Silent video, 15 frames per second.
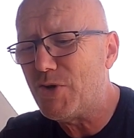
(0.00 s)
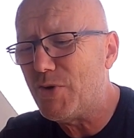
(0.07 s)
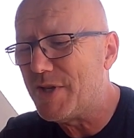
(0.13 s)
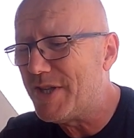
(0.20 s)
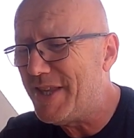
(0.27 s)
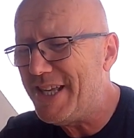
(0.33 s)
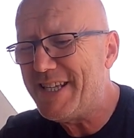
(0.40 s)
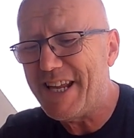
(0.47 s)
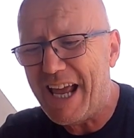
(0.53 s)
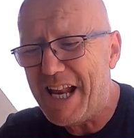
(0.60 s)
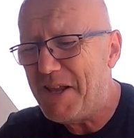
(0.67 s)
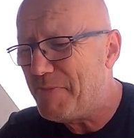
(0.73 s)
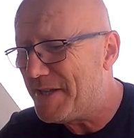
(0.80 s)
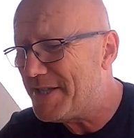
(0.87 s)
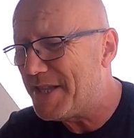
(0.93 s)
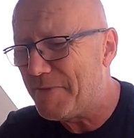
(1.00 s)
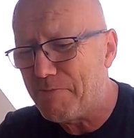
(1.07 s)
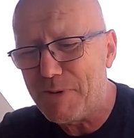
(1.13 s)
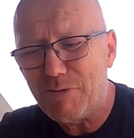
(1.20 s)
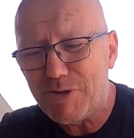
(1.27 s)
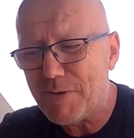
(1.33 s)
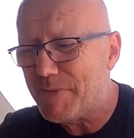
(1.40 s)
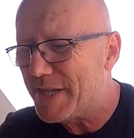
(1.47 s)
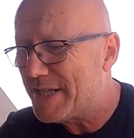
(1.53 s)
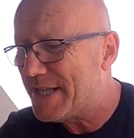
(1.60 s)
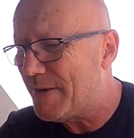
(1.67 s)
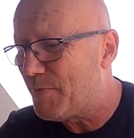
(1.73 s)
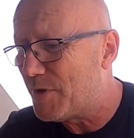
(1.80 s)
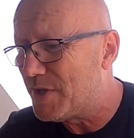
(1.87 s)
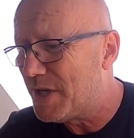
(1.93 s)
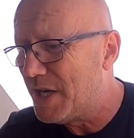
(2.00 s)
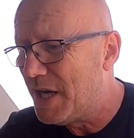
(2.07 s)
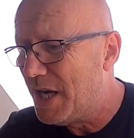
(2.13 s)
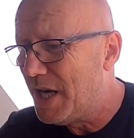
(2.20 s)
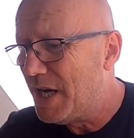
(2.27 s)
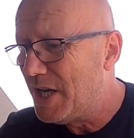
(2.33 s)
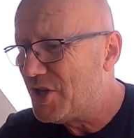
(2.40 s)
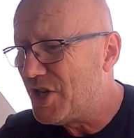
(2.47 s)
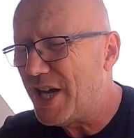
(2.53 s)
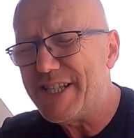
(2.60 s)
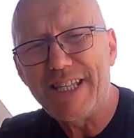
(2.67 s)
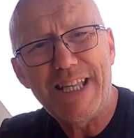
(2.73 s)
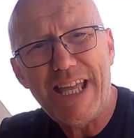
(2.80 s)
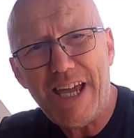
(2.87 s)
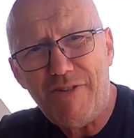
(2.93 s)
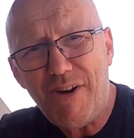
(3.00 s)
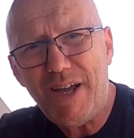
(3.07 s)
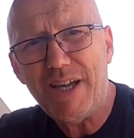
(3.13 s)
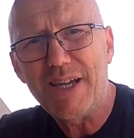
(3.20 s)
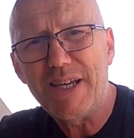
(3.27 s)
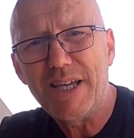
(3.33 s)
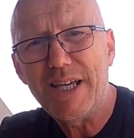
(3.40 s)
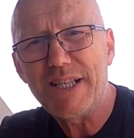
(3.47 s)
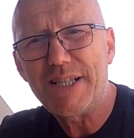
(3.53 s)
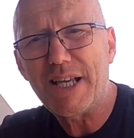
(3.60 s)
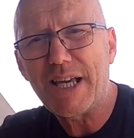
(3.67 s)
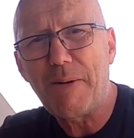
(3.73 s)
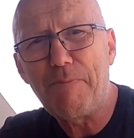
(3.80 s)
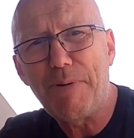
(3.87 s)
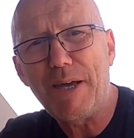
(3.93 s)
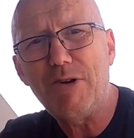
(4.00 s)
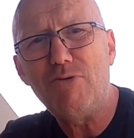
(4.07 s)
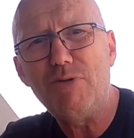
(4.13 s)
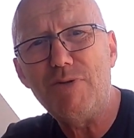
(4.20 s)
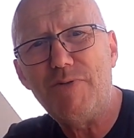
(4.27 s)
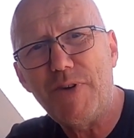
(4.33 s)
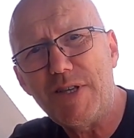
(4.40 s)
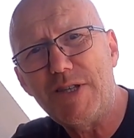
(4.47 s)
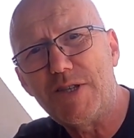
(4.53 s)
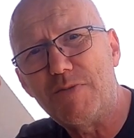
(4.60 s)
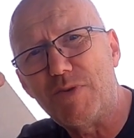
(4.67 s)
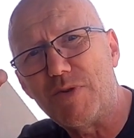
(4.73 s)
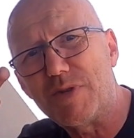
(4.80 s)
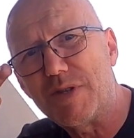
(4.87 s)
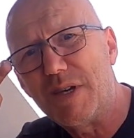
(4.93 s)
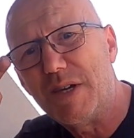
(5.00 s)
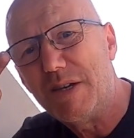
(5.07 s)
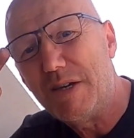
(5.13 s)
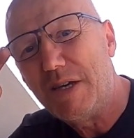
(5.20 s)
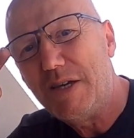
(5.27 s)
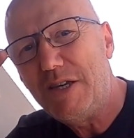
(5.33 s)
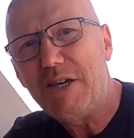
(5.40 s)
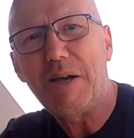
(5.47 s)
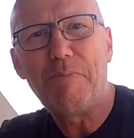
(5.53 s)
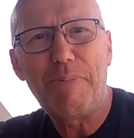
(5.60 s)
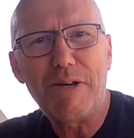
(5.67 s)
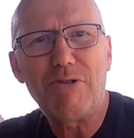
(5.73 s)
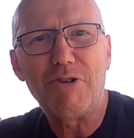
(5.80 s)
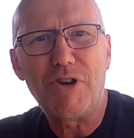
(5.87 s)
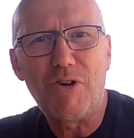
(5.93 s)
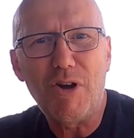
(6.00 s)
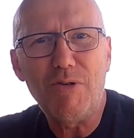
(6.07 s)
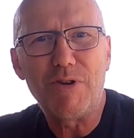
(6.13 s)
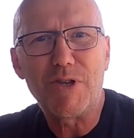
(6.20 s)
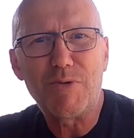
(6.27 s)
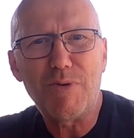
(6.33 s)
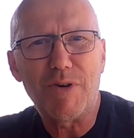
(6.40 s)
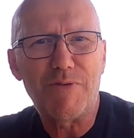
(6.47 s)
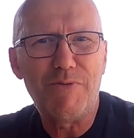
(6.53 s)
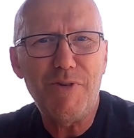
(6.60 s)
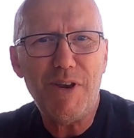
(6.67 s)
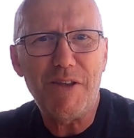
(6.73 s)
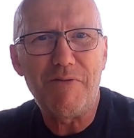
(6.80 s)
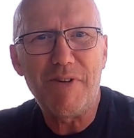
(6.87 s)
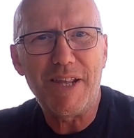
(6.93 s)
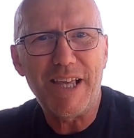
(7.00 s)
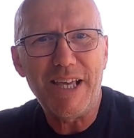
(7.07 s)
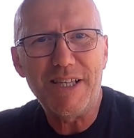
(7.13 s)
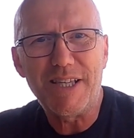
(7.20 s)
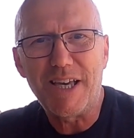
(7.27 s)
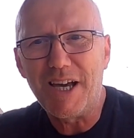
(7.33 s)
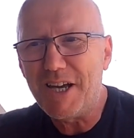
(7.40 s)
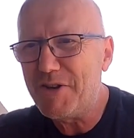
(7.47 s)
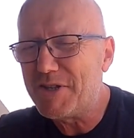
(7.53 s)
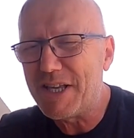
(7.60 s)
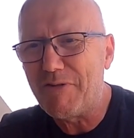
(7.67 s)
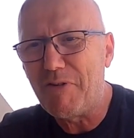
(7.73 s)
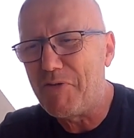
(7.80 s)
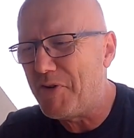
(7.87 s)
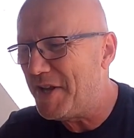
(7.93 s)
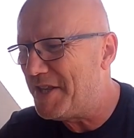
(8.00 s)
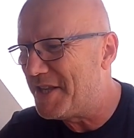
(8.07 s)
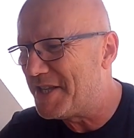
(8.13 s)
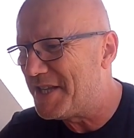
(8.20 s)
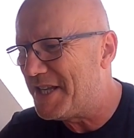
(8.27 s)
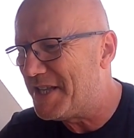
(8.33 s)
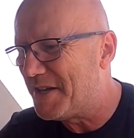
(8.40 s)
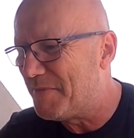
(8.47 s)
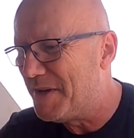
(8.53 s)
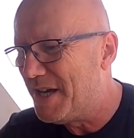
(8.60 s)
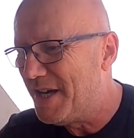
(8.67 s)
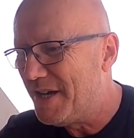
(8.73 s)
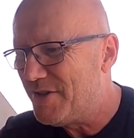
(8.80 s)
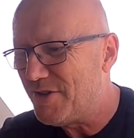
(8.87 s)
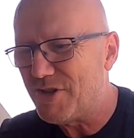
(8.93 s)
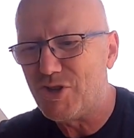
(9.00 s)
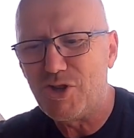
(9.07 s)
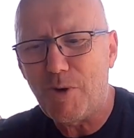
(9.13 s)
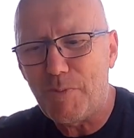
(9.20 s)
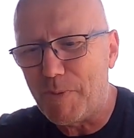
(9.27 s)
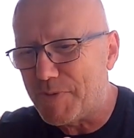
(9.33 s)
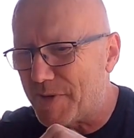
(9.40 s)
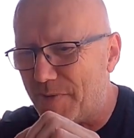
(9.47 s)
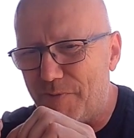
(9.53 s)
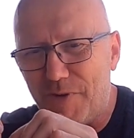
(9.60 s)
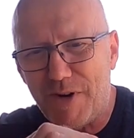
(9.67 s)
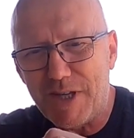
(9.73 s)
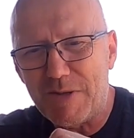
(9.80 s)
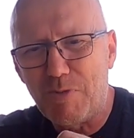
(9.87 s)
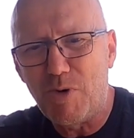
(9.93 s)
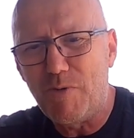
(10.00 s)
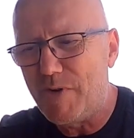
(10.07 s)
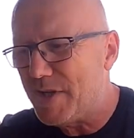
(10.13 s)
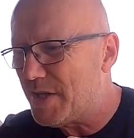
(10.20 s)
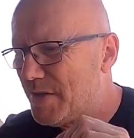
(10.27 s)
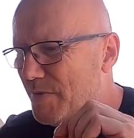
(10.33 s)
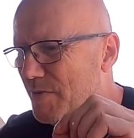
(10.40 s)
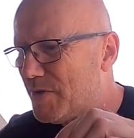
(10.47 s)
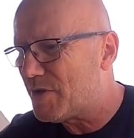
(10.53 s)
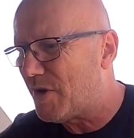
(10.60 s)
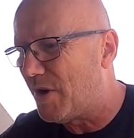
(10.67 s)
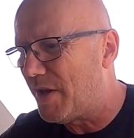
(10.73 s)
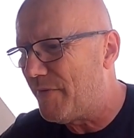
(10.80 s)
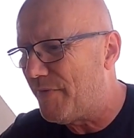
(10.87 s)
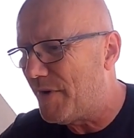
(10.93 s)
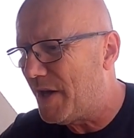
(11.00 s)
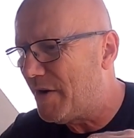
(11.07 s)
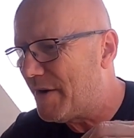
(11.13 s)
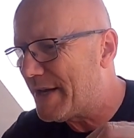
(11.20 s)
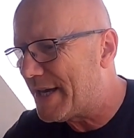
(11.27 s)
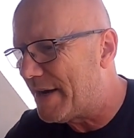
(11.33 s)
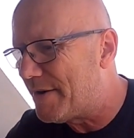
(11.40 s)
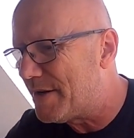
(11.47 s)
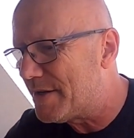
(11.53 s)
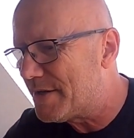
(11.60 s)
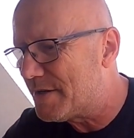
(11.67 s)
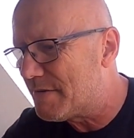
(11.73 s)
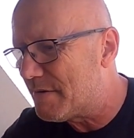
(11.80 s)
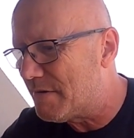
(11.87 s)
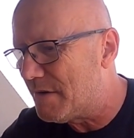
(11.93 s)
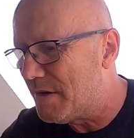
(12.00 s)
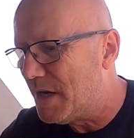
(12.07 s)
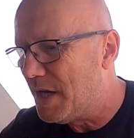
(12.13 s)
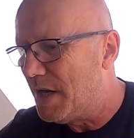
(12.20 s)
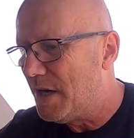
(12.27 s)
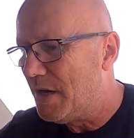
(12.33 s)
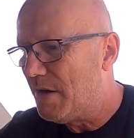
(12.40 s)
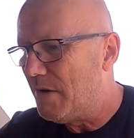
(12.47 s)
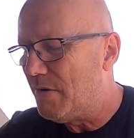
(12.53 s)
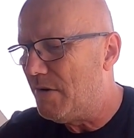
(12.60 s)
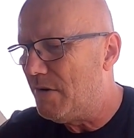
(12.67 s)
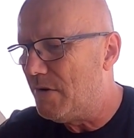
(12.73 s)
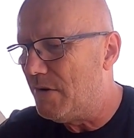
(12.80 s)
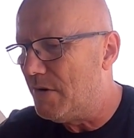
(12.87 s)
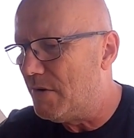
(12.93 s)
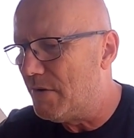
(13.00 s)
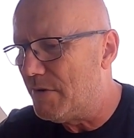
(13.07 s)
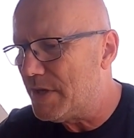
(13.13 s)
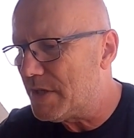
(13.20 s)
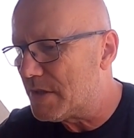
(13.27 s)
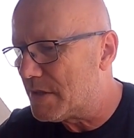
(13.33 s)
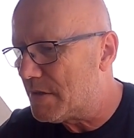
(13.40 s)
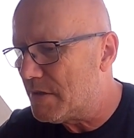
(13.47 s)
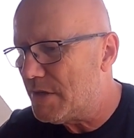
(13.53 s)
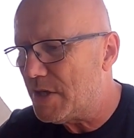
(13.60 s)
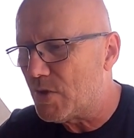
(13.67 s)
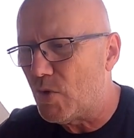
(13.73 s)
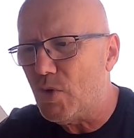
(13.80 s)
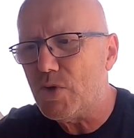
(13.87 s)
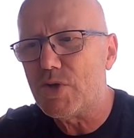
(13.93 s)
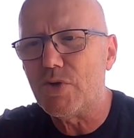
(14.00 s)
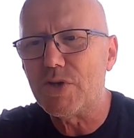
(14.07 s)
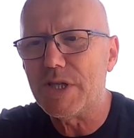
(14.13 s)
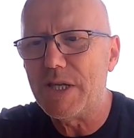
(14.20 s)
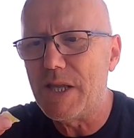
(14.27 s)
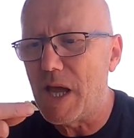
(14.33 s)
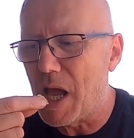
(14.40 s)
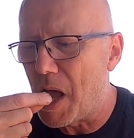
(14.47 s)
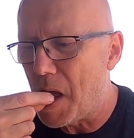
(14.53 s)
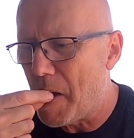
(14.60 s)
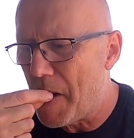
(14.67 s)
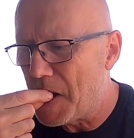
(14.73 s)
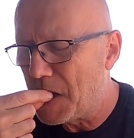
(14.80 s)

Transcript: to do it. These are elements that build up this sandwich. Giardiniera, it's like a pickled vegetables. You can pickle your own as well. It's very, very easy. I used to have a friend that did them. Just chop up some very small vegetables, cauliflower, carrots. There's all sorts in there.